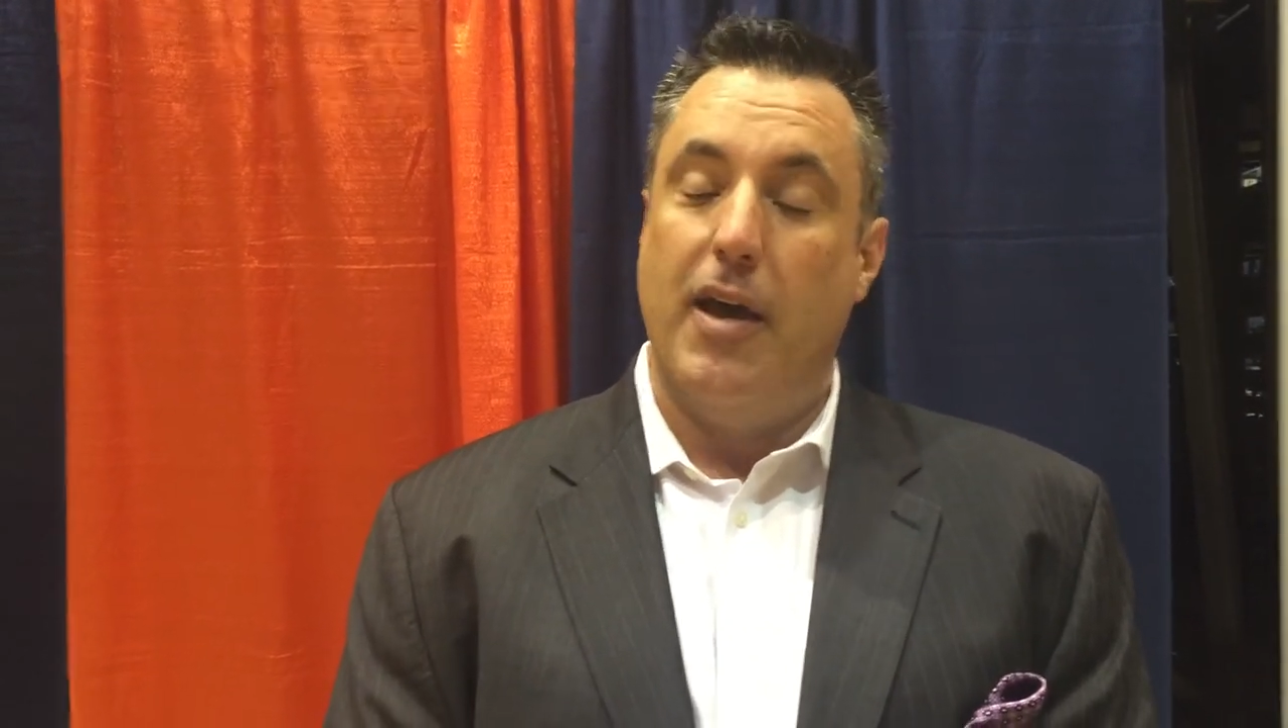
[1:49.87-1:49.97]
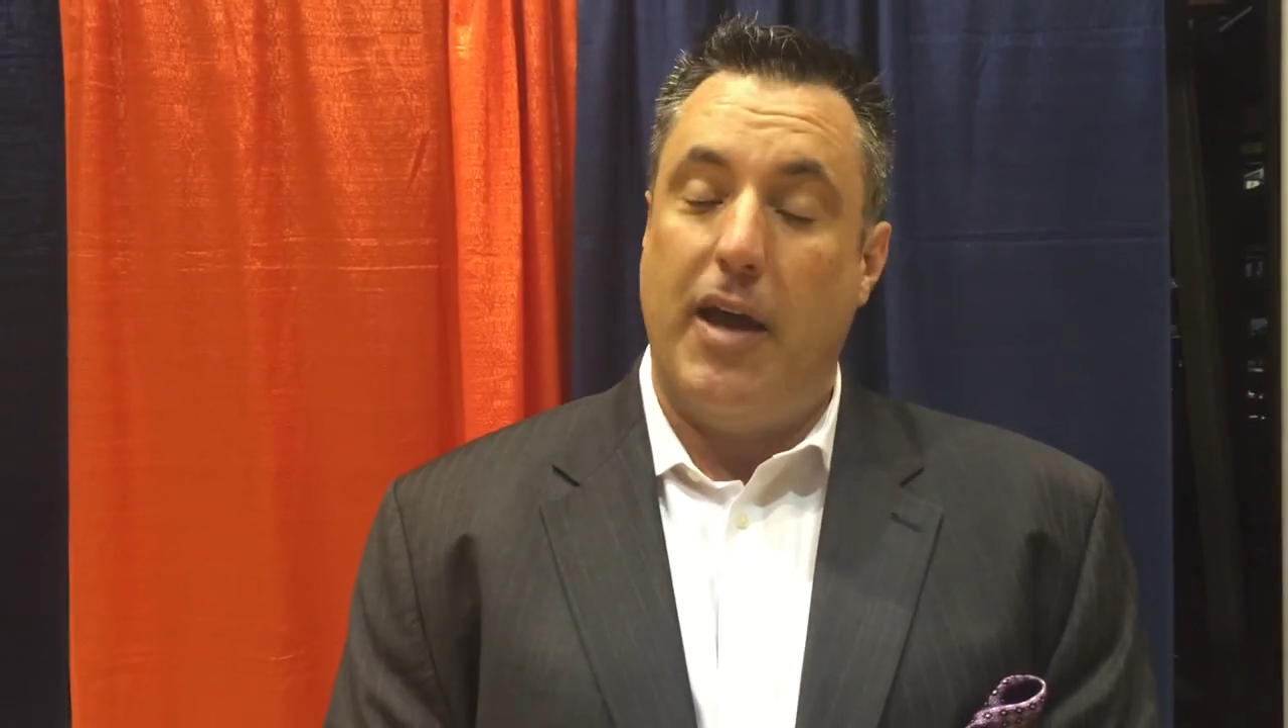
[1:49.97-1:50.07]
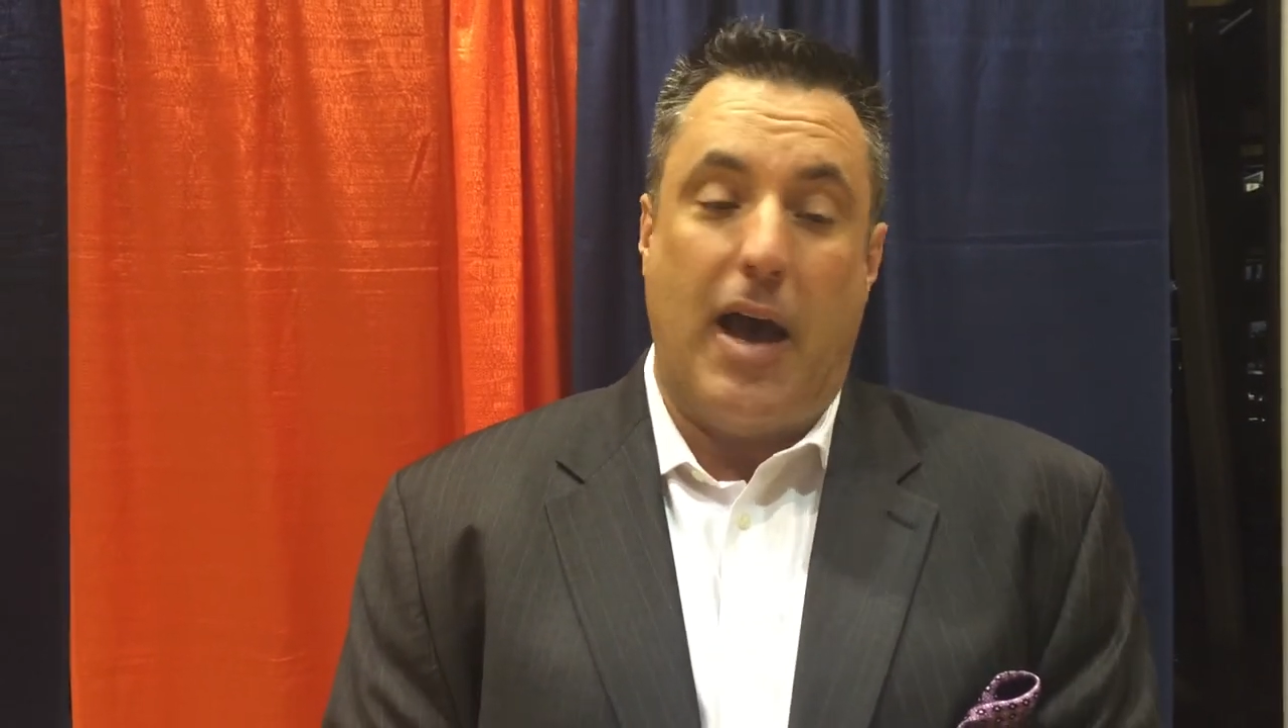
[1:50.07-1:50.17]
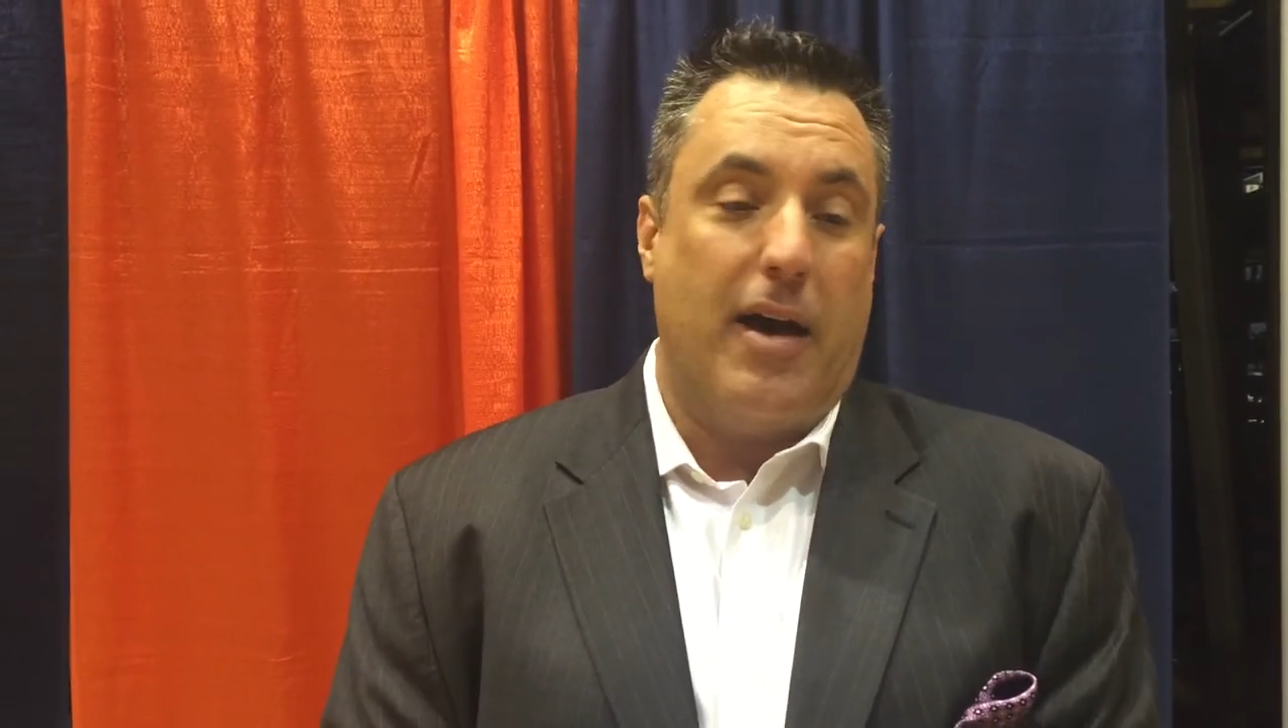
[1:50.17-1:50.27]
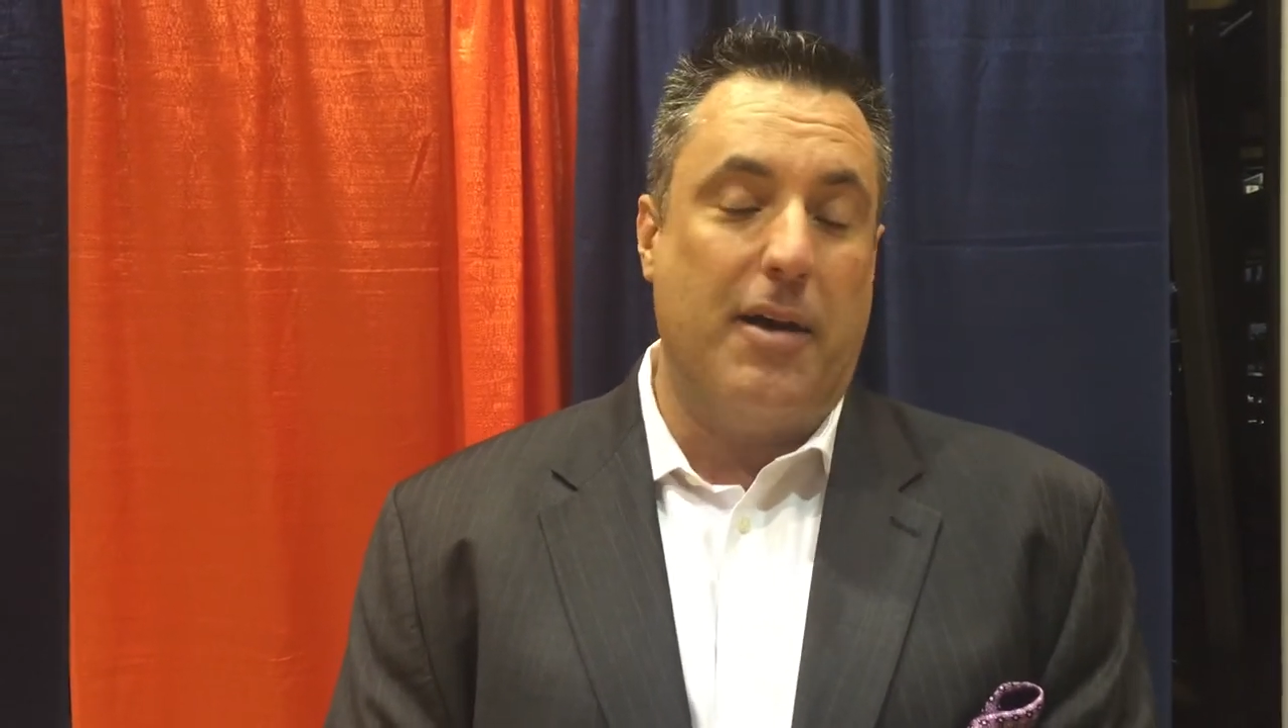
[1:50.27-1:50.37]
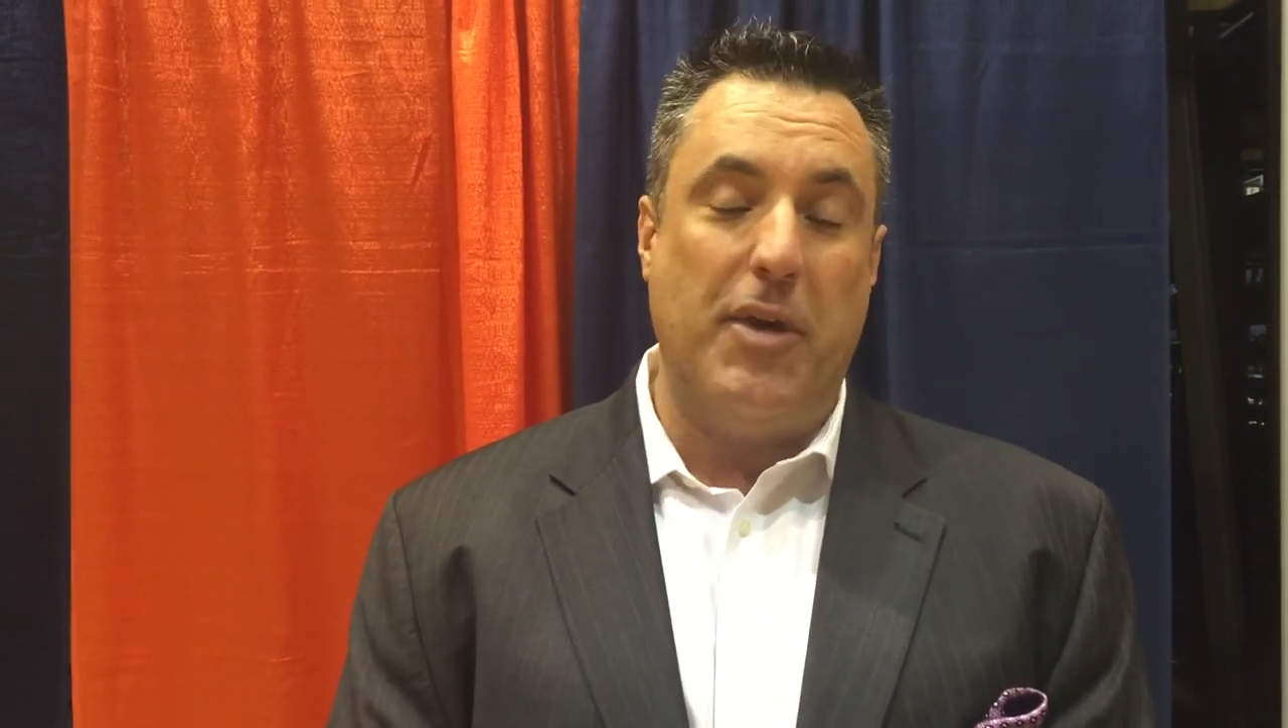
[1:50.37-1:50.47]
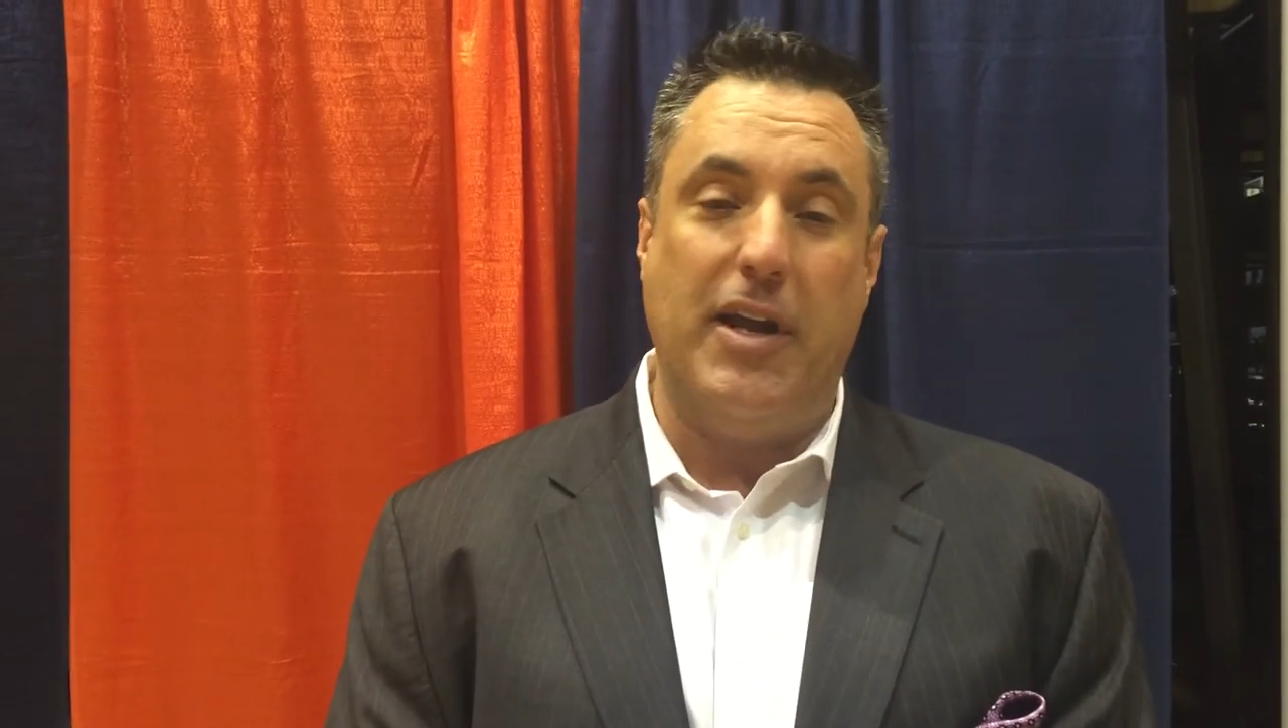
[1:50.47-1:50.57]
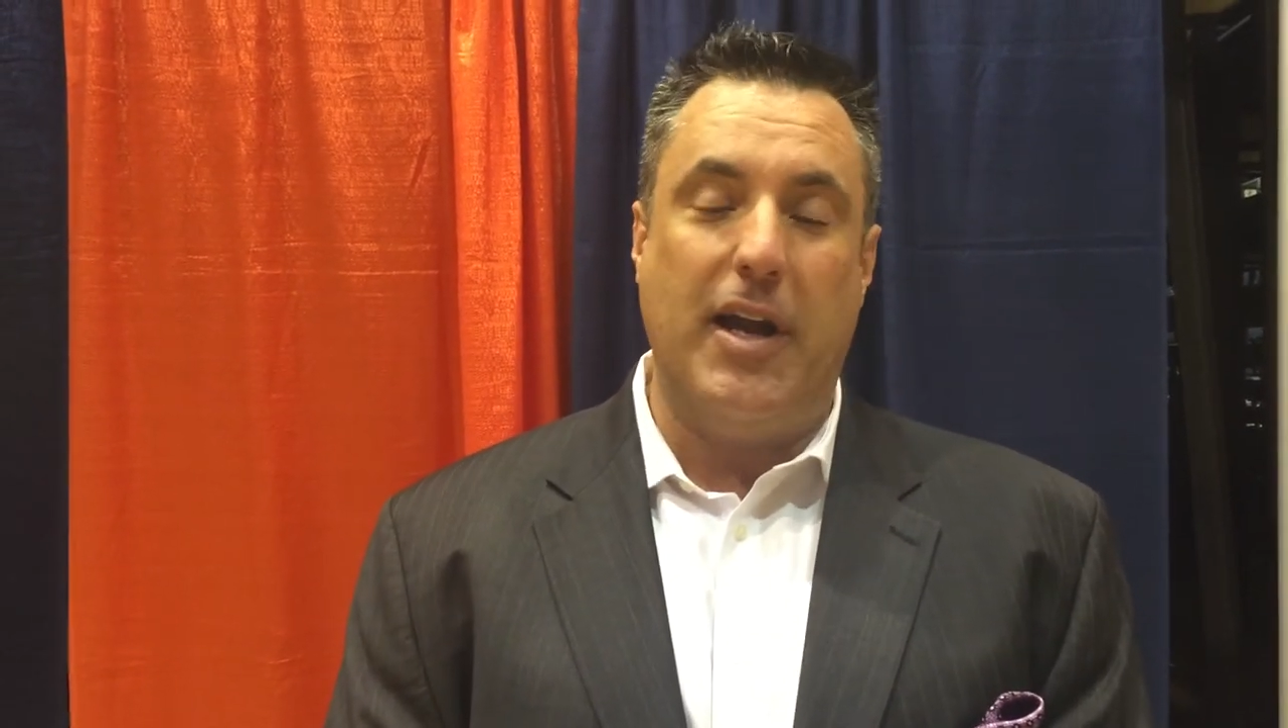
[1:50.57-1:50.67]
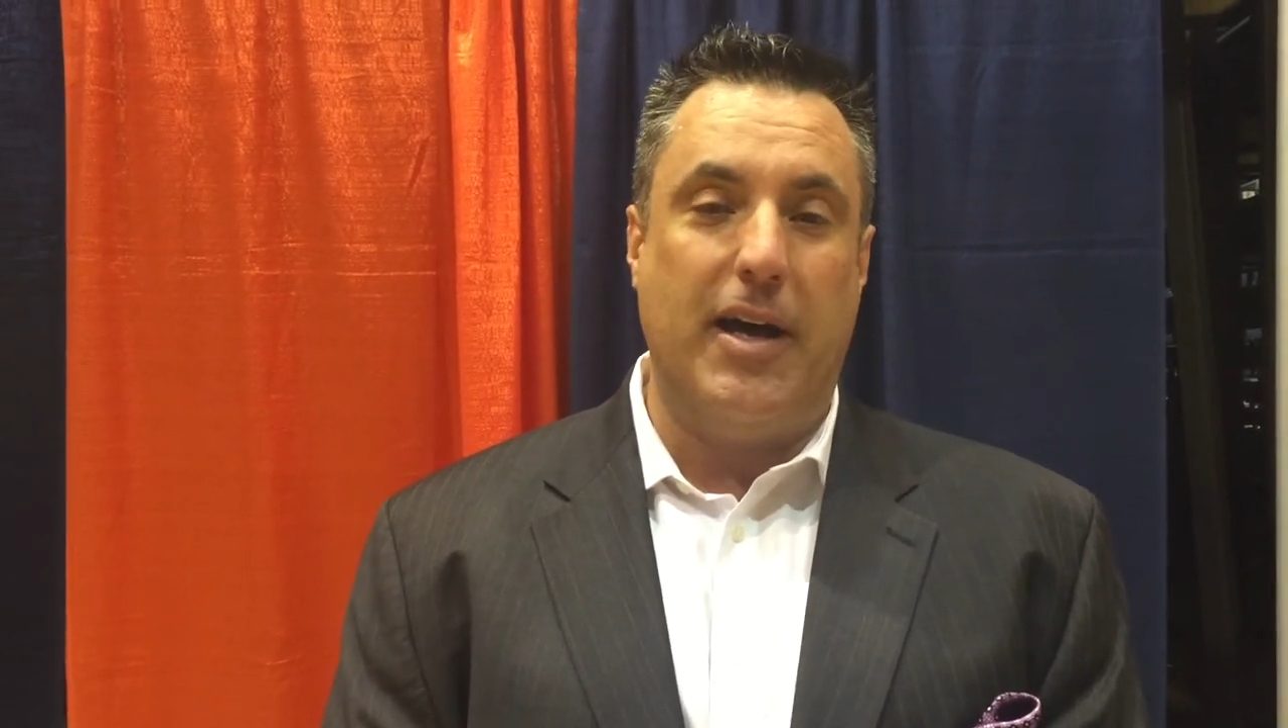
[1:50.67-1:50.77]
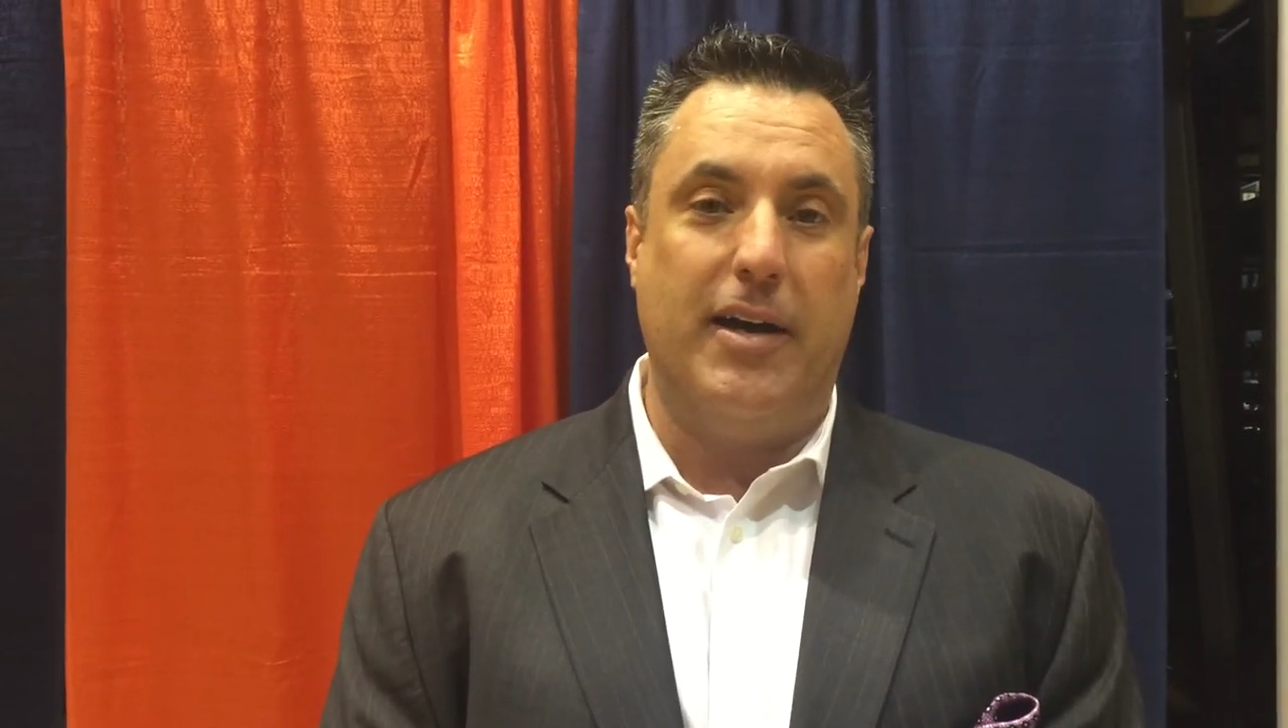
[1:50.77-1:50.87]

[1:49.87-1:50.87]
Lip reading: Yeah, I mean,